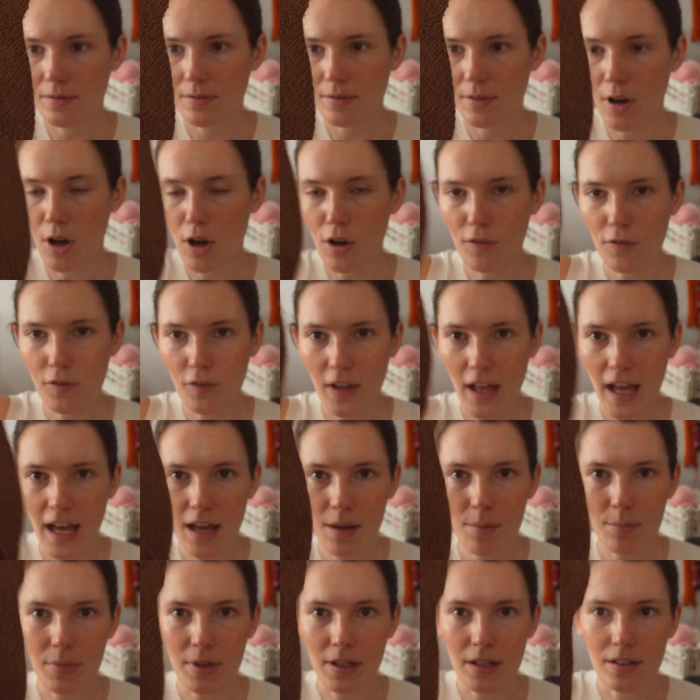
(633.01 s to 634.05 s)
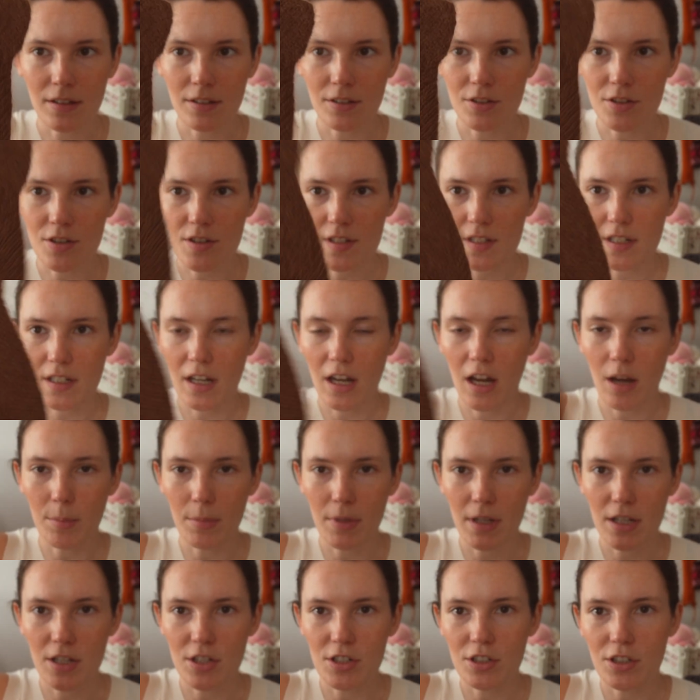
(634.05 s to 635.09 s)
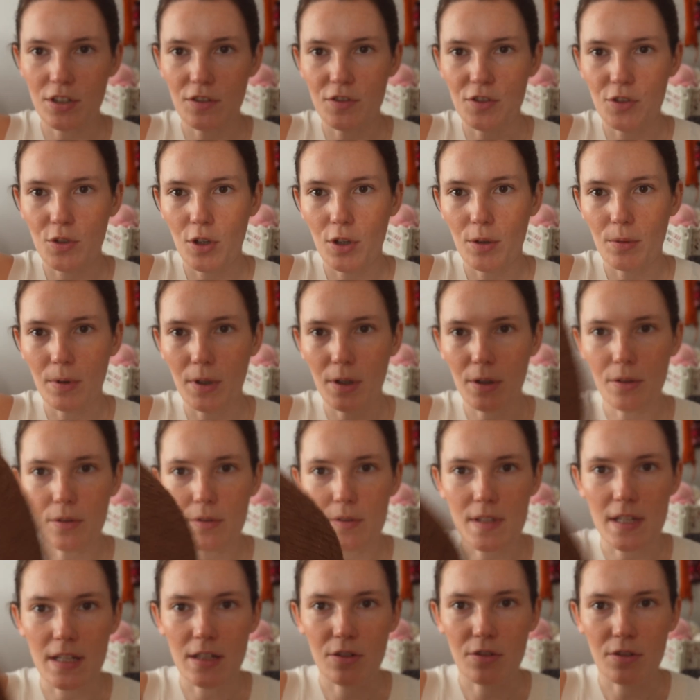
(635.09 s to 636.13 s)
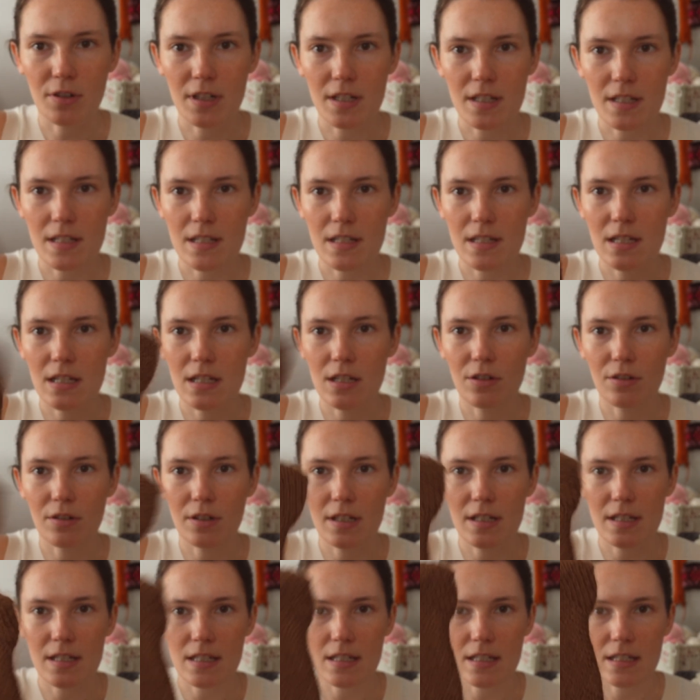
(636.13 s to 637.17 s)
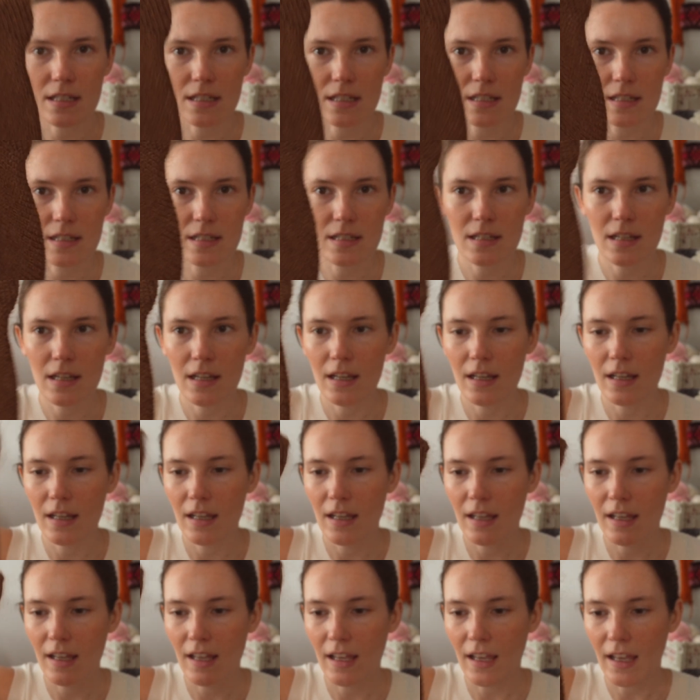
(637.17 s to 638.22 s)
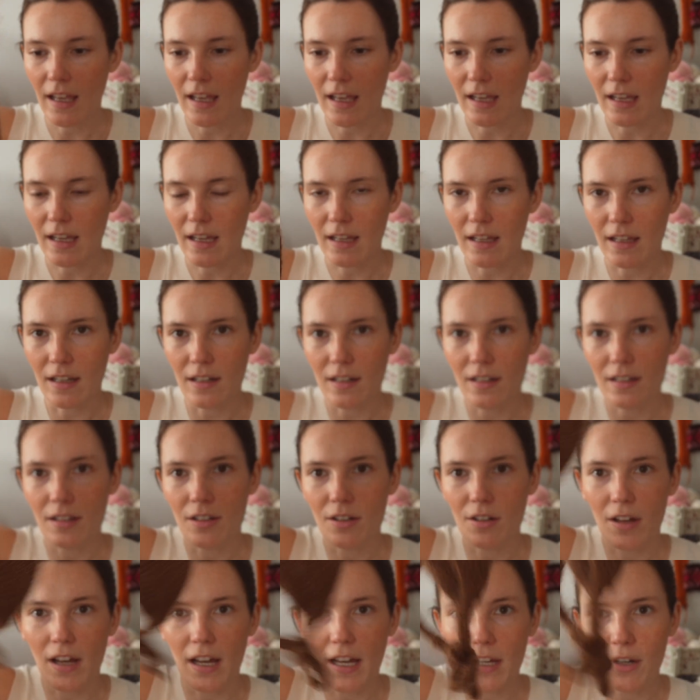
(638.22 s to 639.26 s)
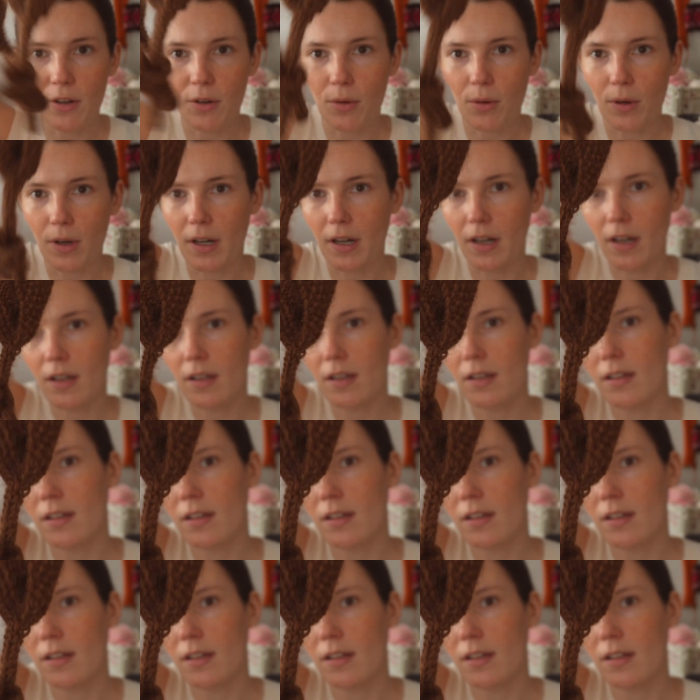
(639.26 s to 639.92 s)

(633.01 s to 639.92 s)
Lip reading: all flat, but just a combination of short rows, increases, decreases, and little I-cord